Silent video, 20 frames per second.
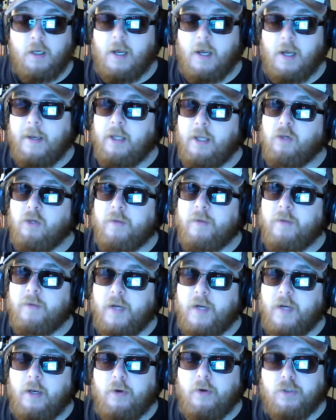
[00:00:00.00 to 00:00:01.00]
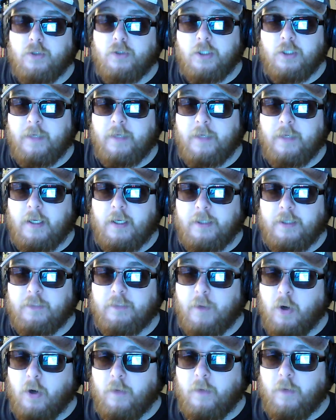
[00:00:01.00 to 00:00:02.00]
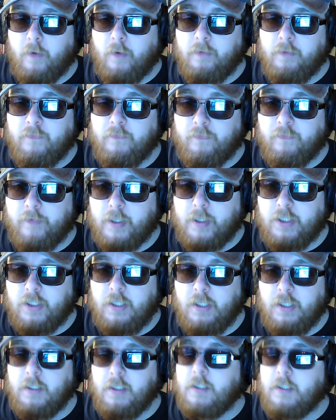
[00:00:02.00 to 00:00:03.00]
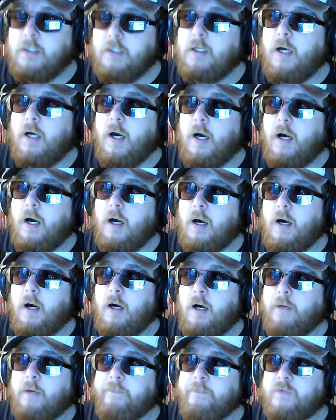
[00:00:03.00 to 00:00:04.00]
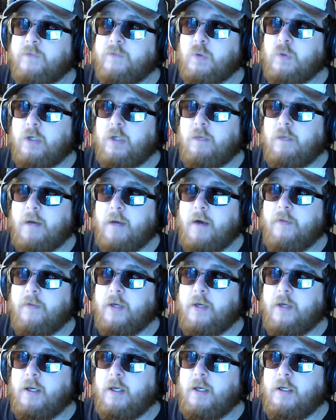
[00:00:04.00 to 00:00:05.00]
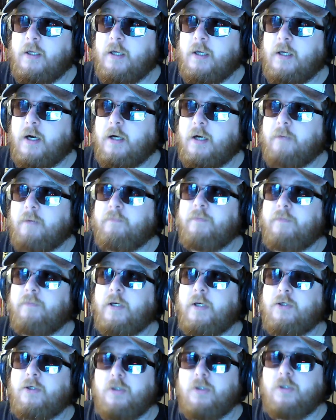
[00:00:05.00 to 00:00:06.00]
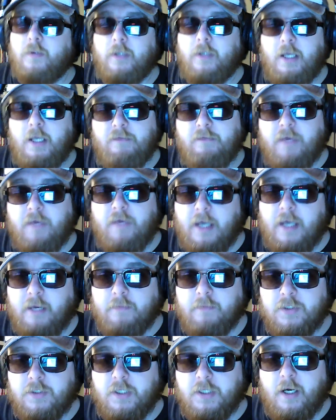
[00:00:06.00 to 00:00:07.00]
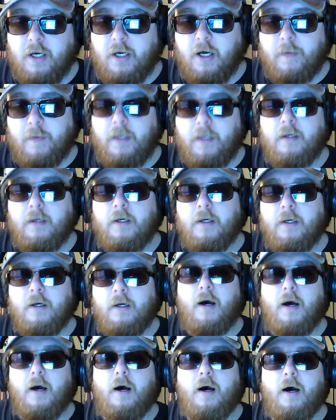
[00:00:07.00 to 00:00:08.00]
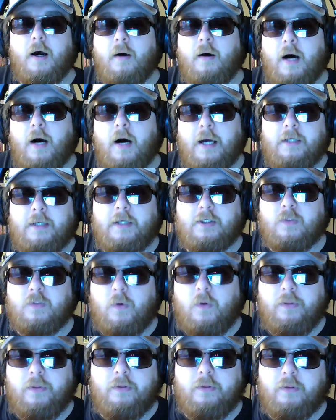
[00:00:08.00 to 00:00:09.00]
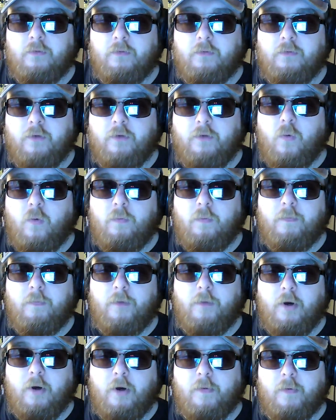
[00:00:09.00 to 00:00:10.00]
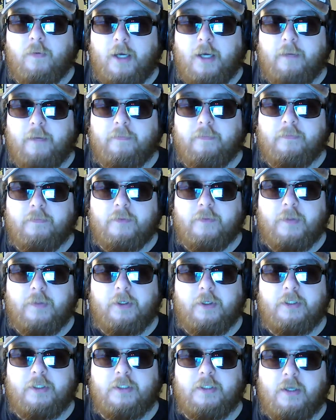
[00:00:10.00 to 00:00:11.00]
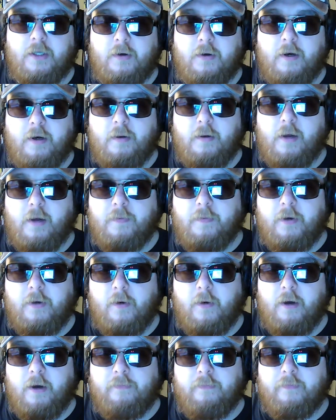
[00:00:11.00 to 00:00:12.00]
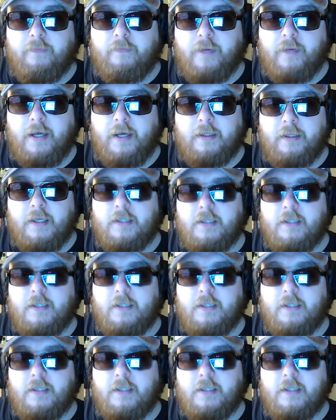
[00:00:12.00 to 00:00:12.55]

little bit of an allusion at the beginning to Pokemon from Reggie. Talking about the Pikachu and Eevee games that are coming. I just want the real Pokemon game, to be honest, though. I'd be quite up for playing that.